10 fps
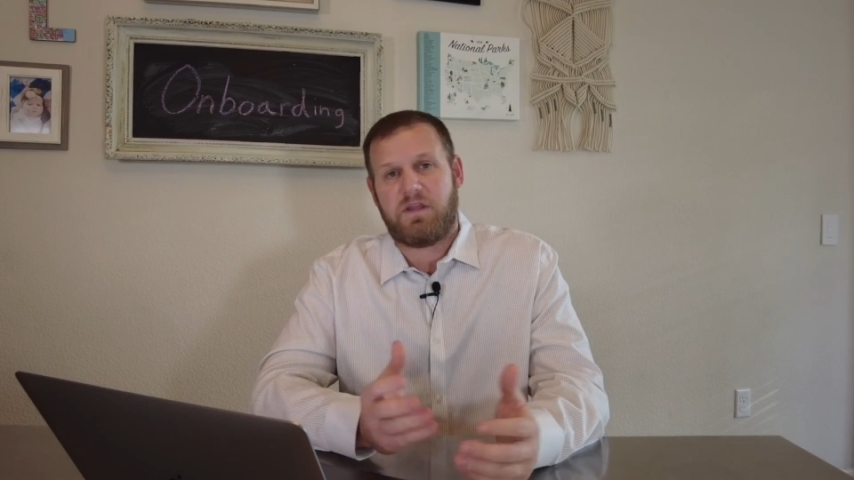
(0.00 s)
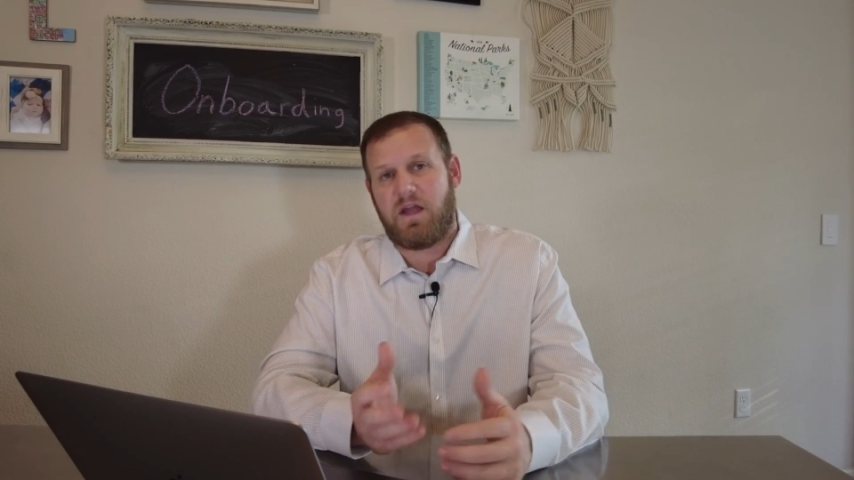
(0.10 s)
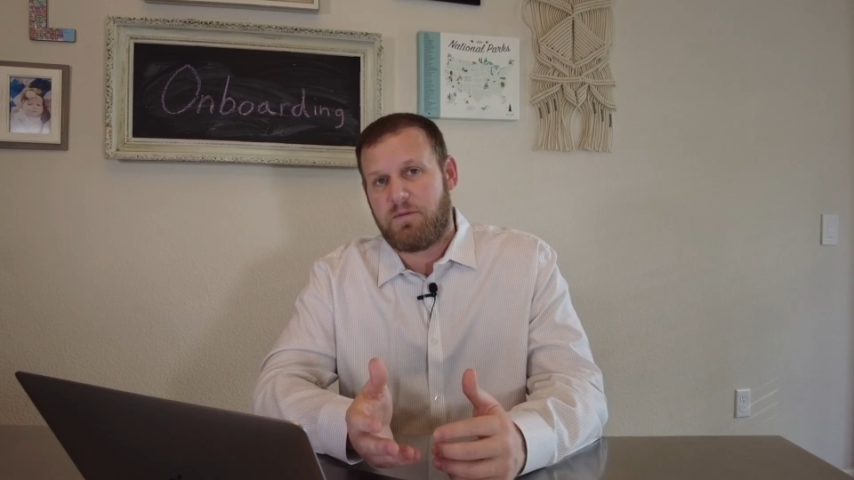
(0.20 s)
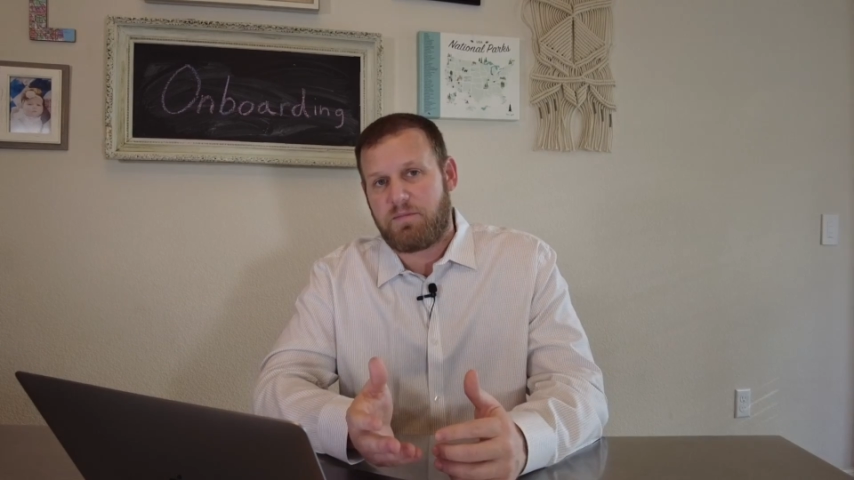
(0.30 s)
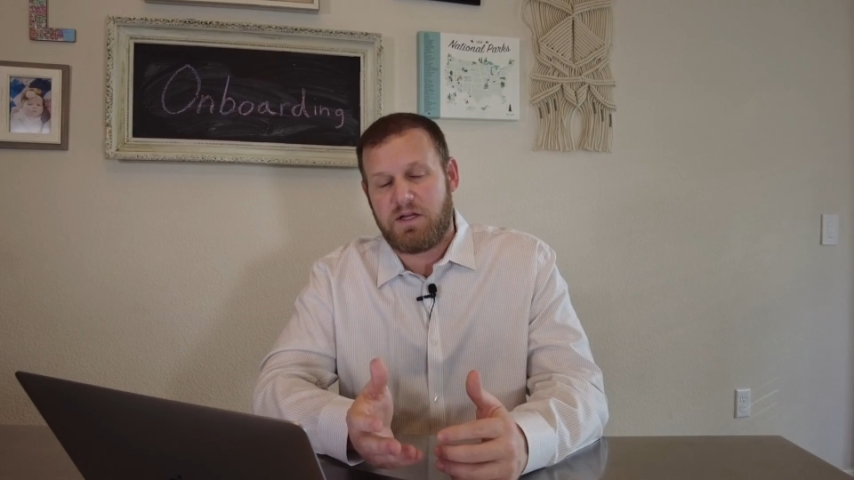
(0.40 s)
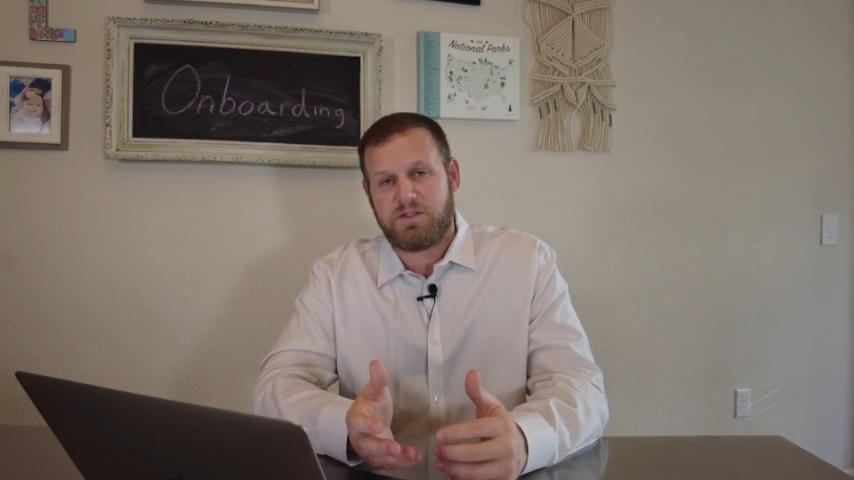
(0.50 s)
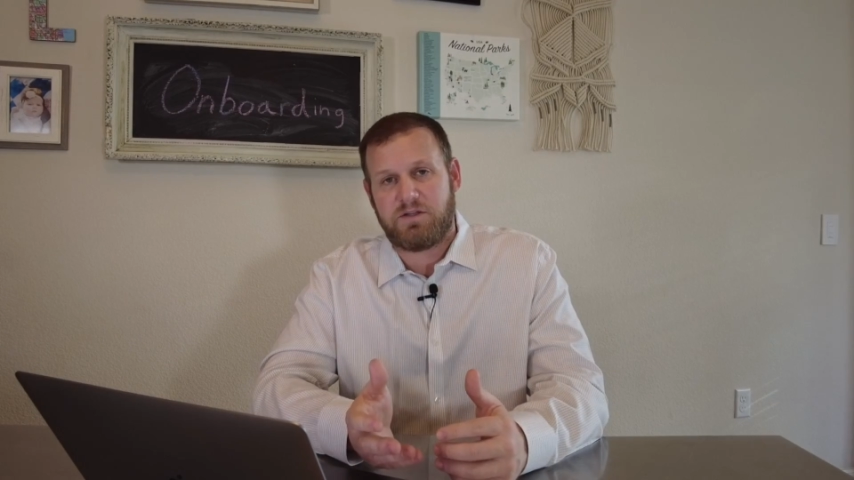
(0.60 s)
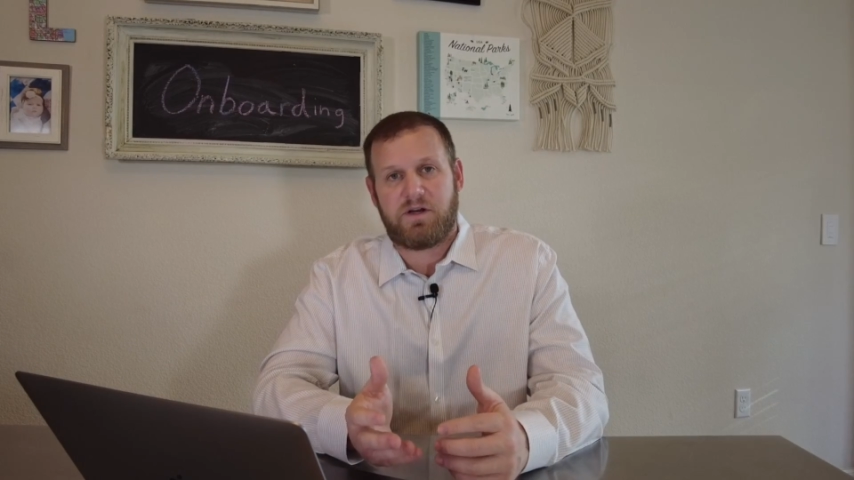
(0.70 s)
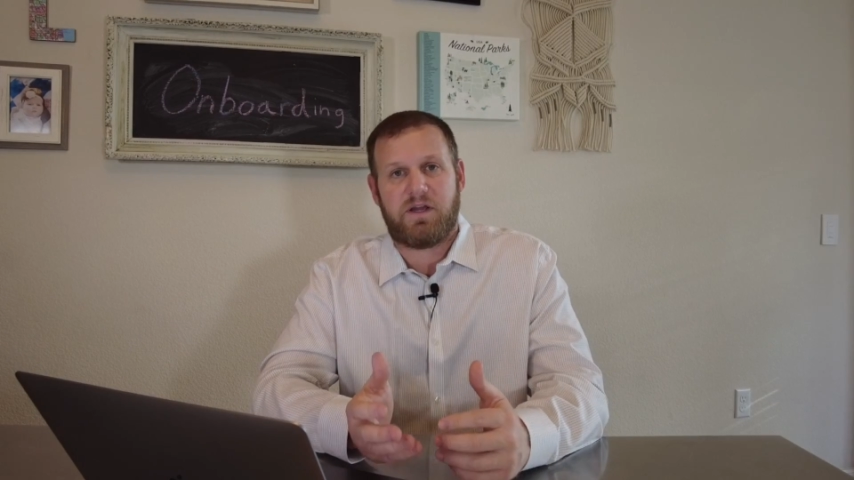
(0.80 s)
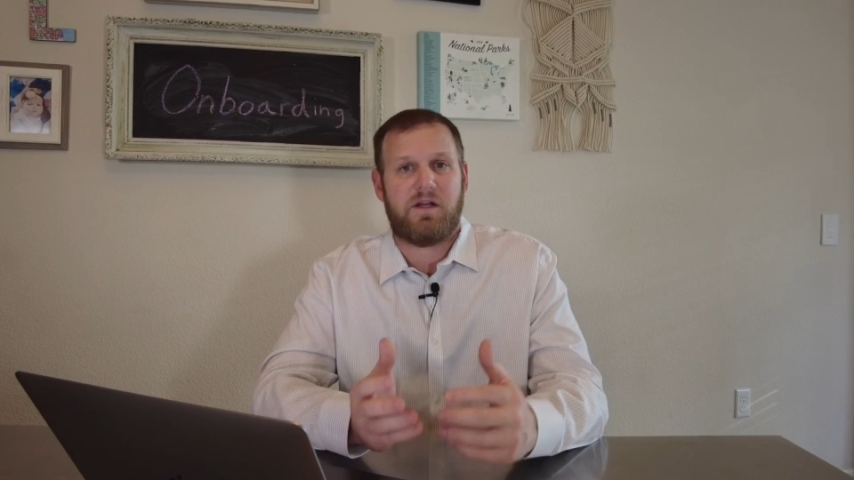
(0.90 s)
the iPads in
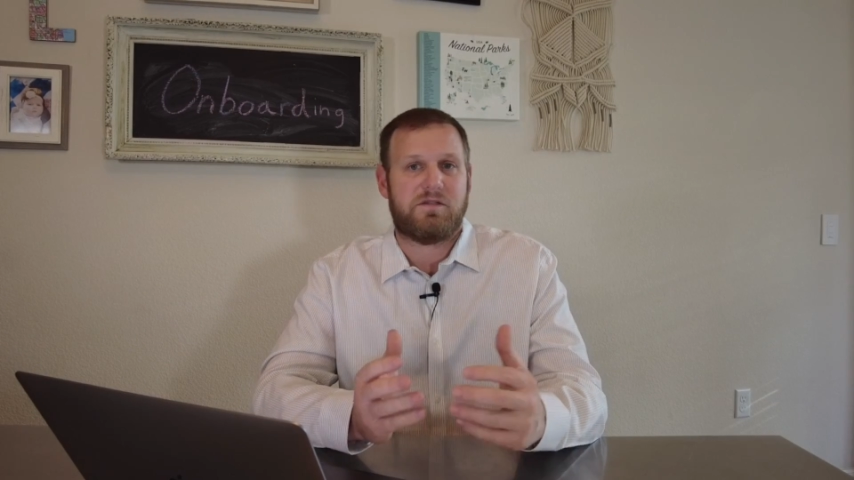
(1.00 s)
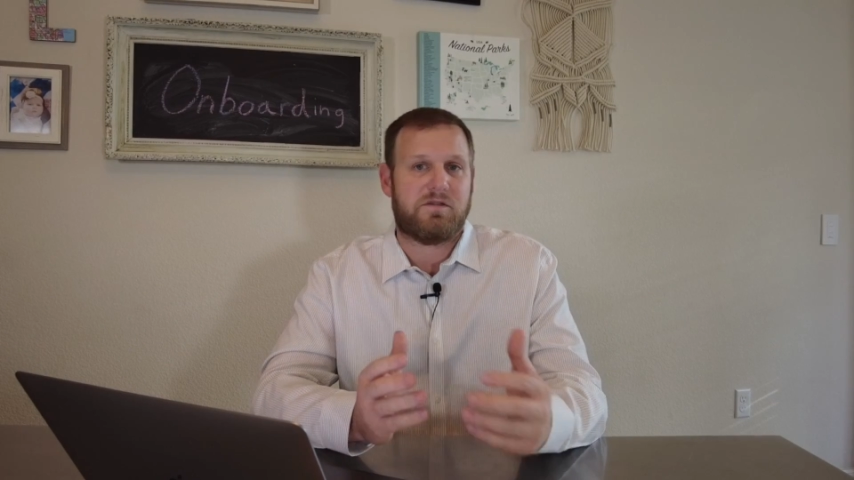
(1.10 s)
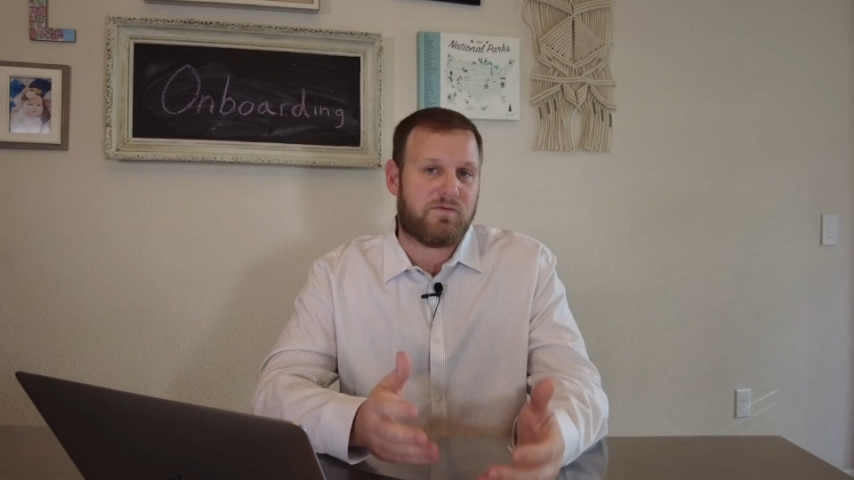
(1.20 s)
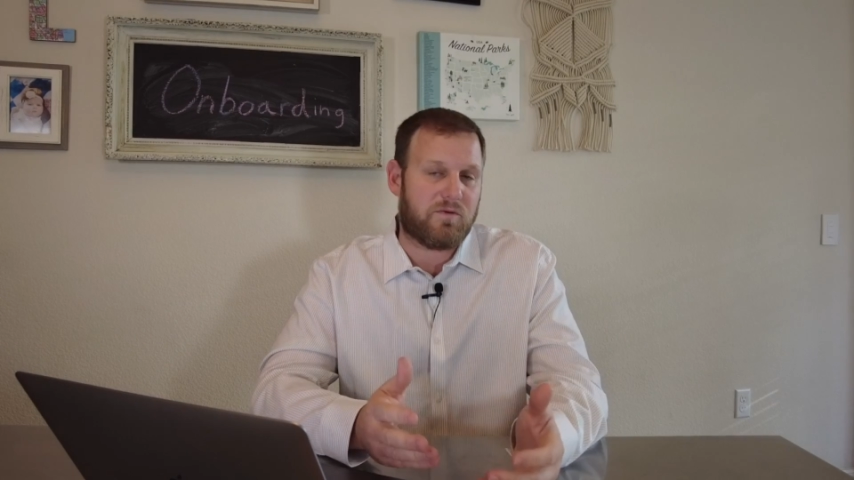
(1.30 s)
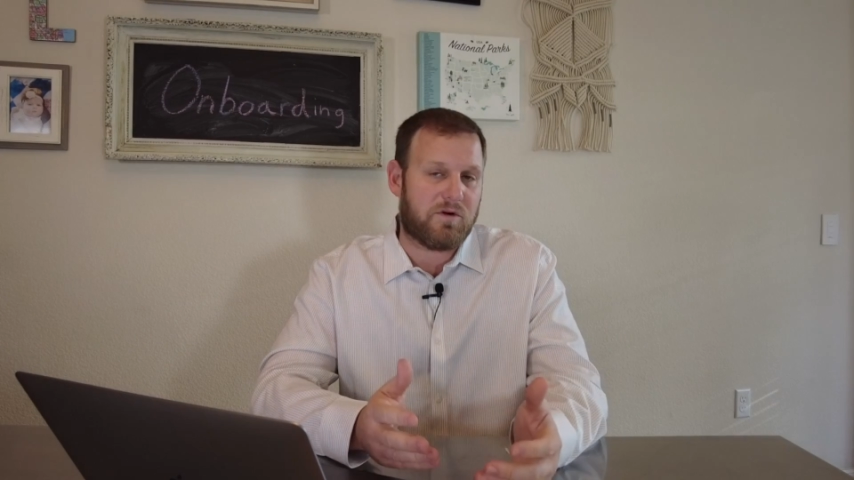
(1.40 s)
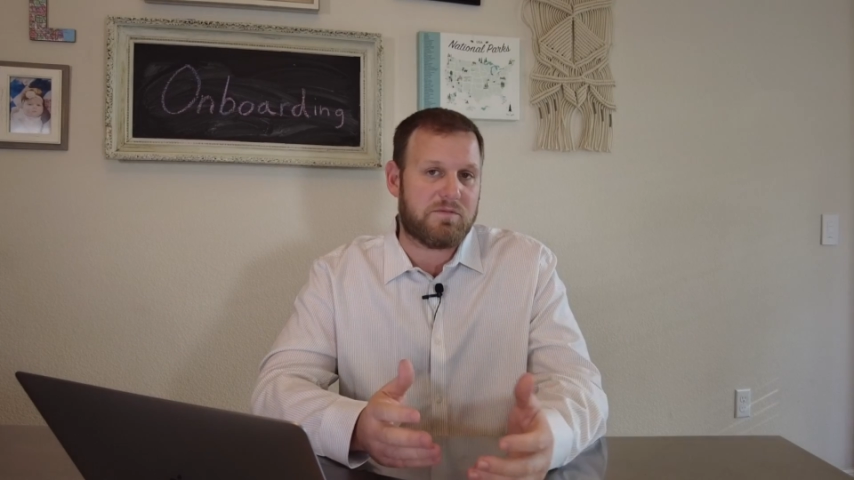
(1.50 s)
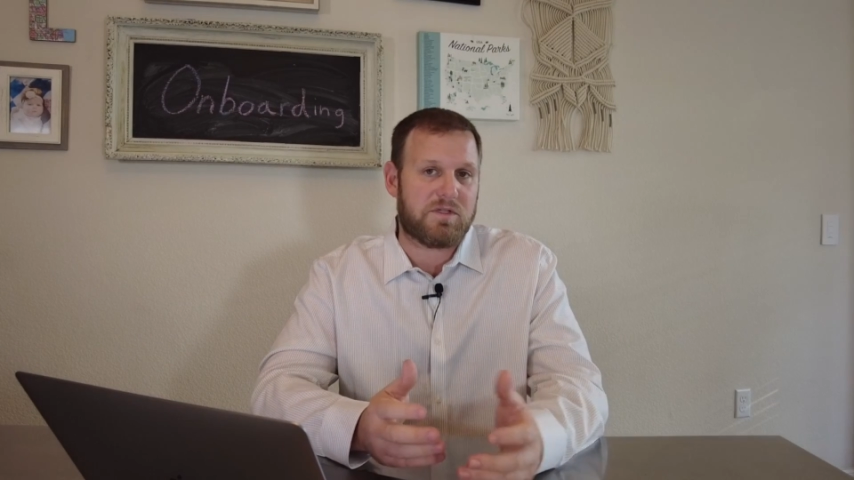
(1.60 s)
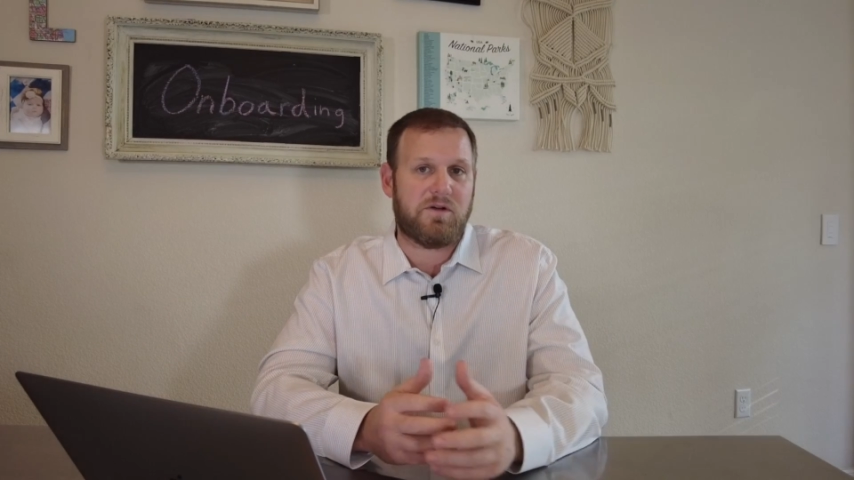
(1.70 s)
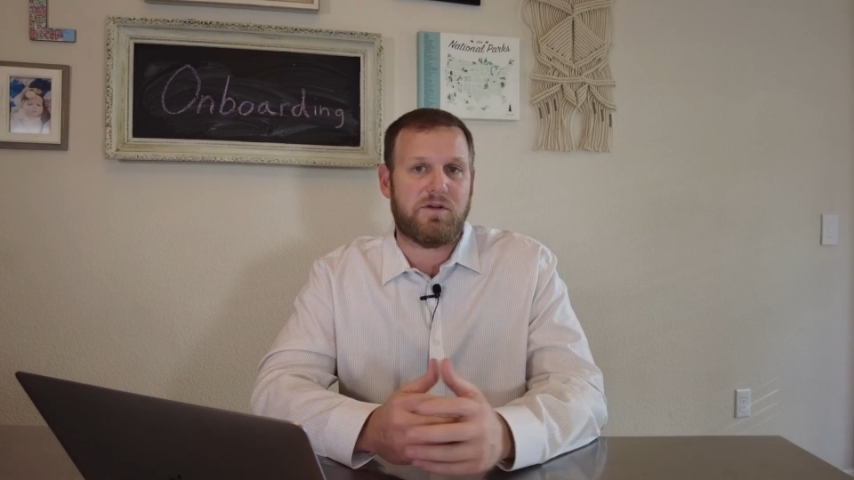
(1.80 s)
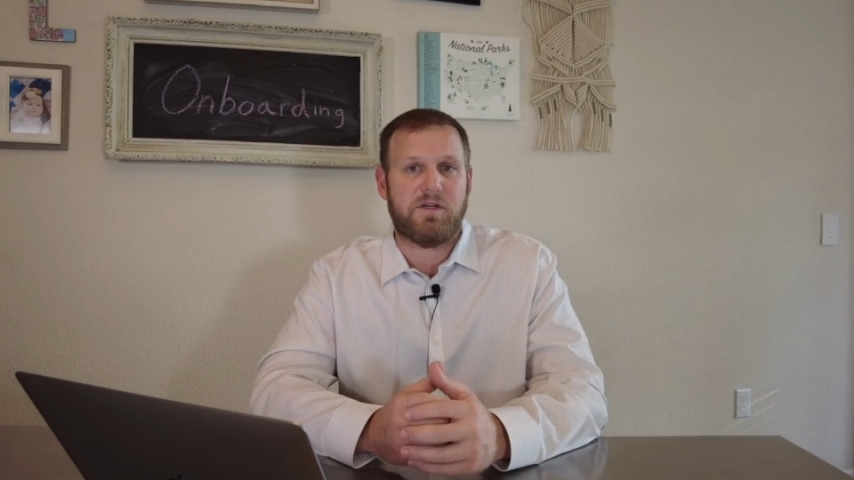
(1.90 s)
their hands, the forms
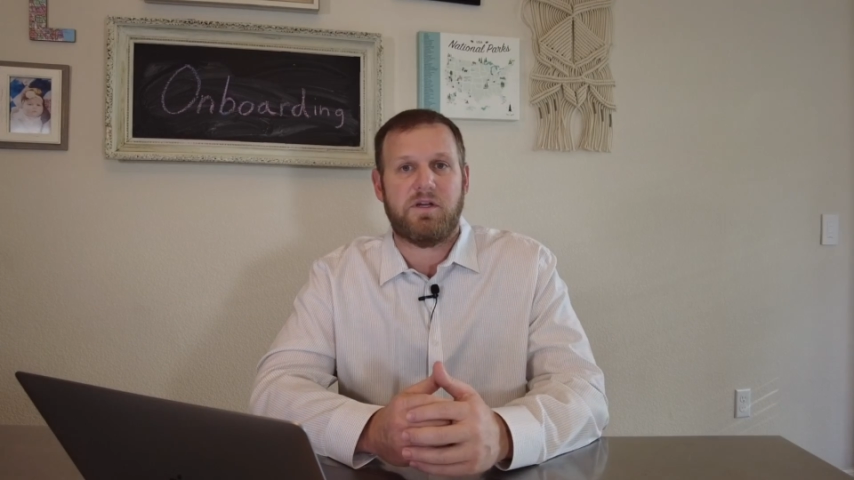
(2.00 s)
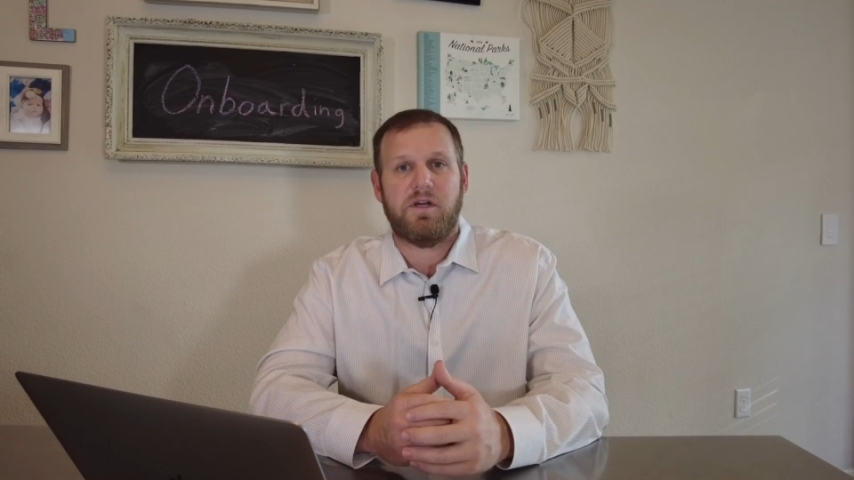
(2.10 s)
loaded.